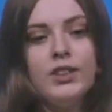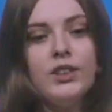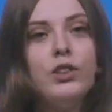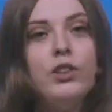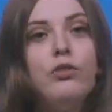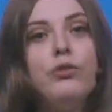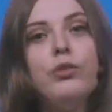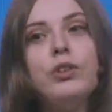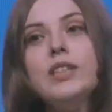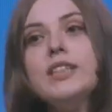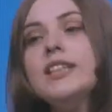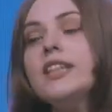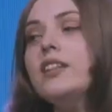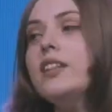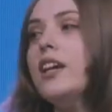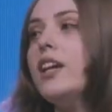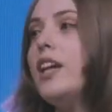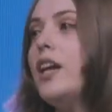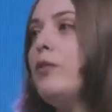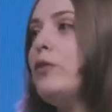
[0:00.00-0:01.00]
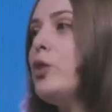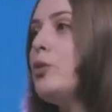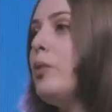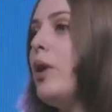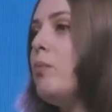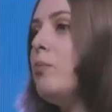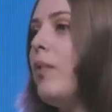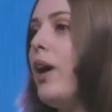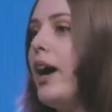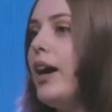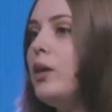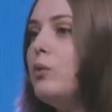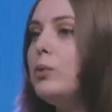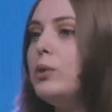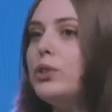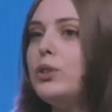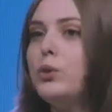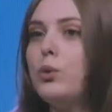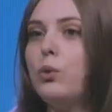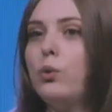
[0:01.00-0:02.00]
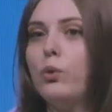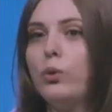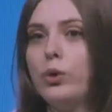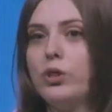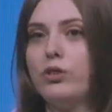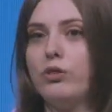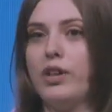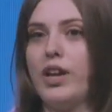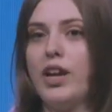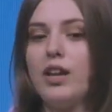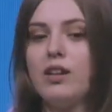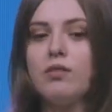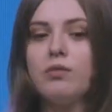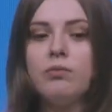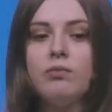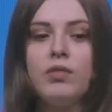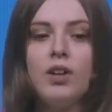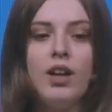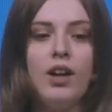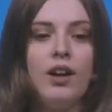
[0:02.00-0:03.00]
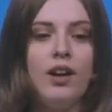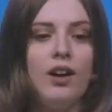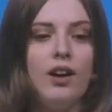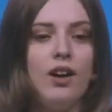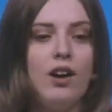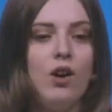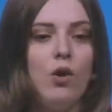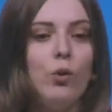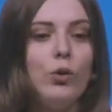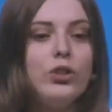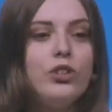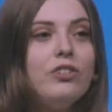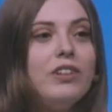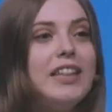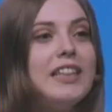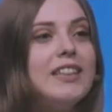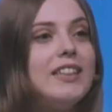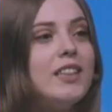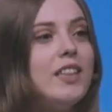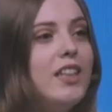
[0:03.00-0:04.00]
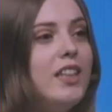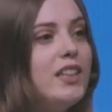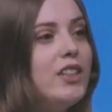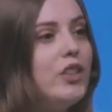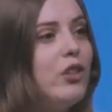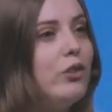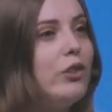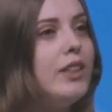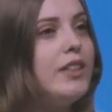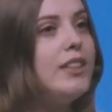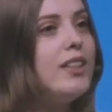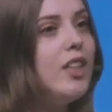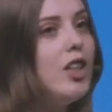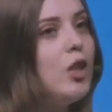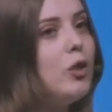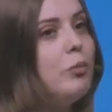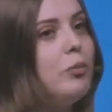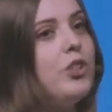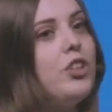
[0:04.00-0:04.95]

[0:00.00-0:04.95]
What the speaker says: So the first thing that came to my mind was ordering. Ordering is easy on a single